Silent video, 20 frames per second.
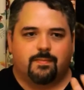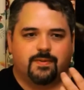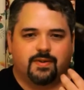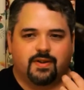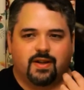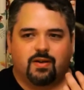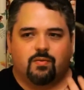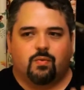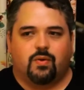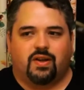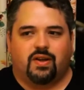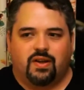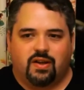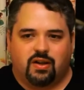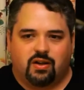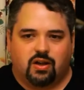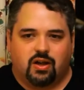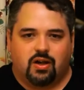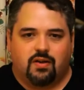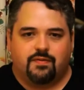They're not really a
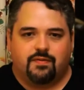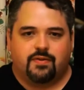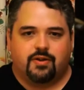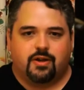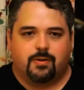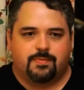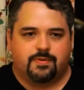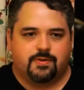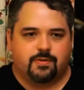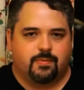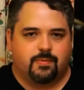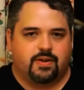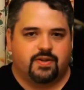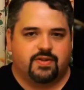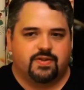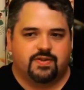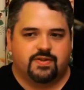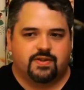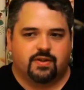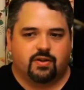cough drop so much
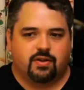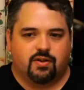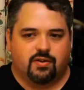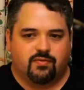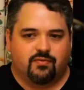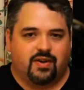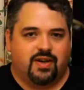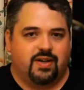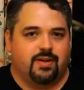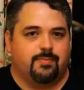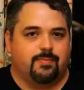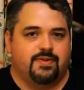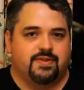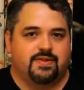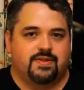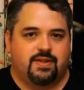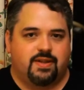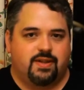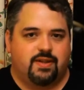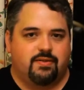as they're a vitamin
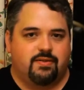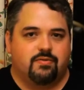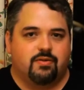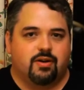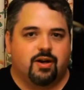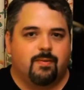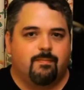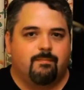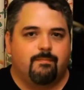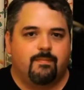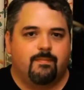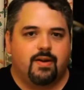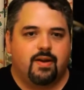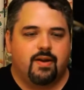C drop.